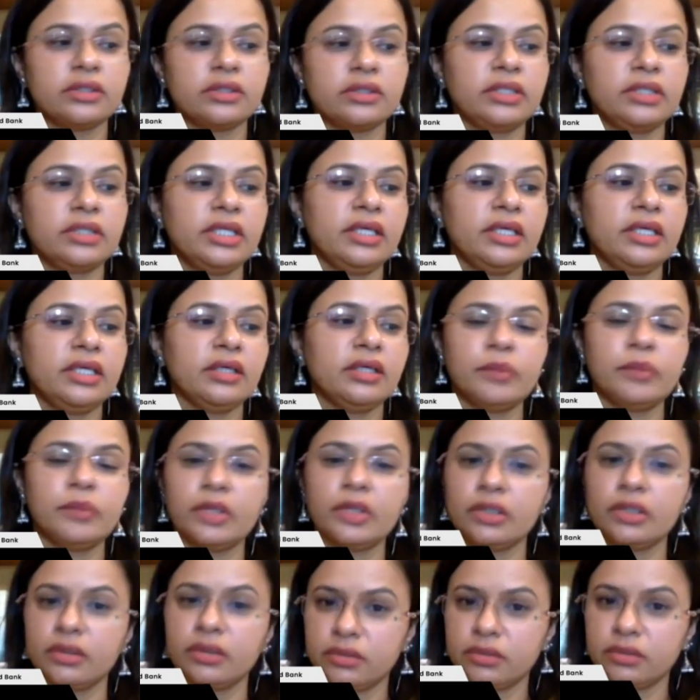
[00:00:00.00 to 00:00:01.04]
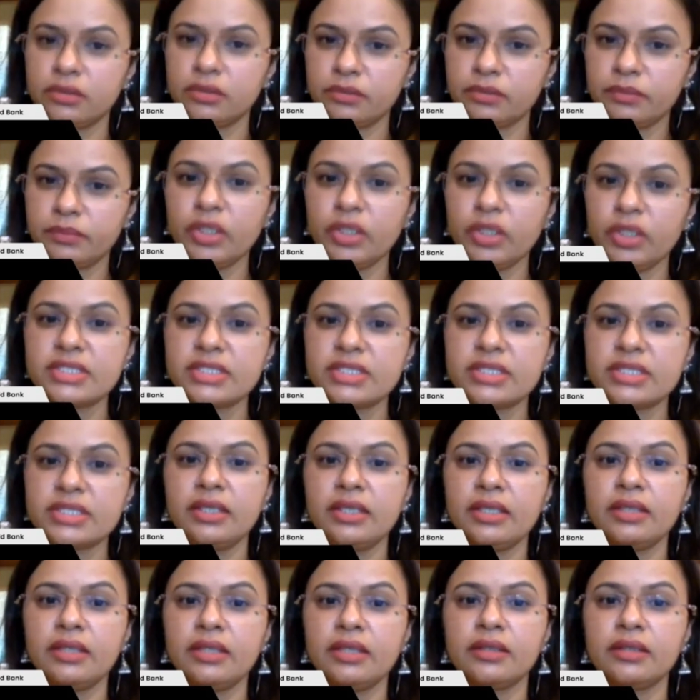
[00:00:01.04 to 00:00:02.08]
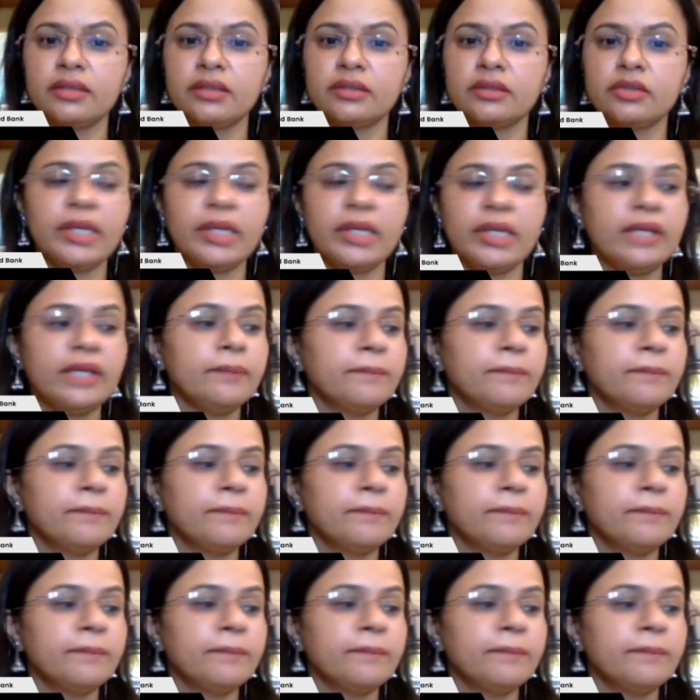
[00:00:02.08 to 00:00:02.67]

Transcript: the policy domain.